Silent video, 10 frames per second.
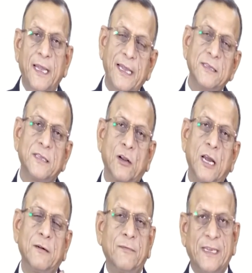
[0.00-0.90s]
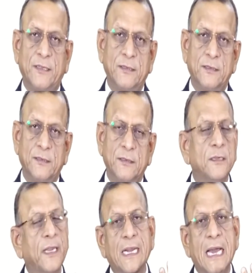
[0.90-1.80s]
is the conflict
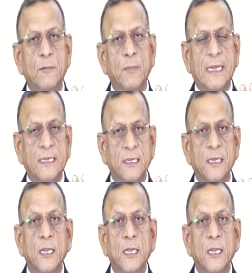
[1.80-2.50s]
in our mind.